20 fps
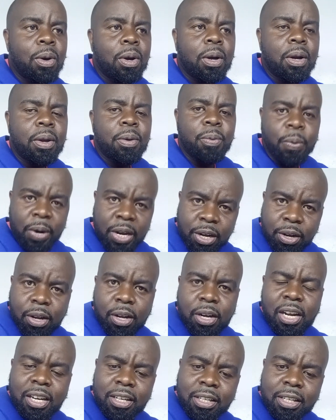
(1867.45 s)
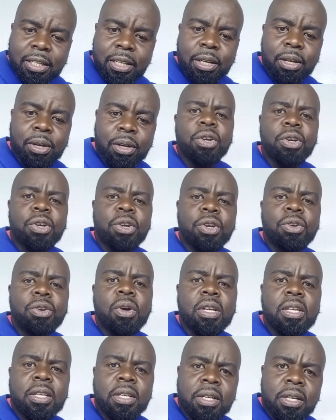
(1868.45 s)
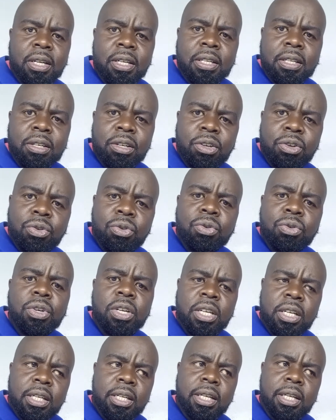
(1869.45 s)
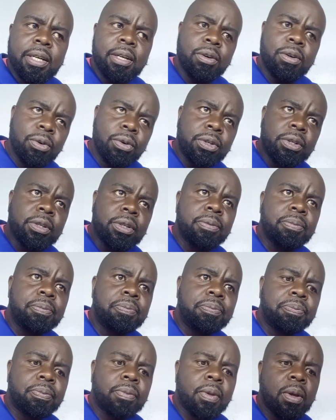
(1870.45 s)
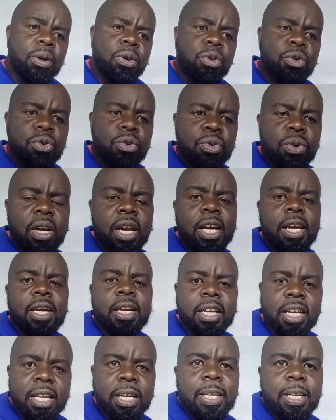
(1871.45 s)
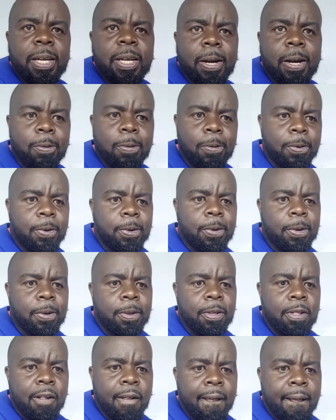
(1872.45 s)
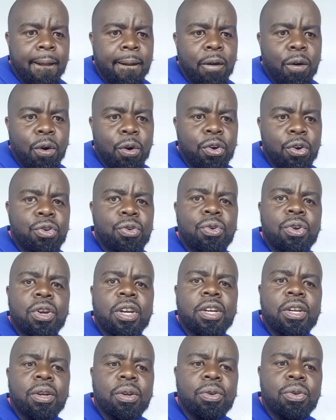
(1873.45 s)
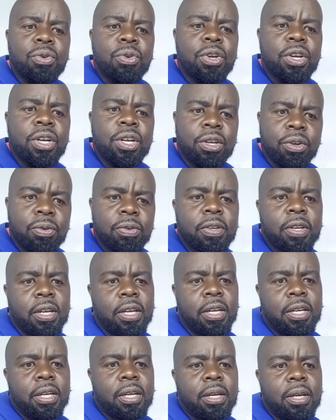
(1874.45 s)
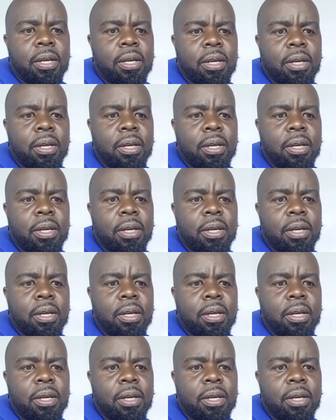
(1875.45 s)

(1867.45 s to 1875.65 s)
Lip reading: Let's see, you are stressed, do you eat a lot? Do you eat a lot, or you reduce eating?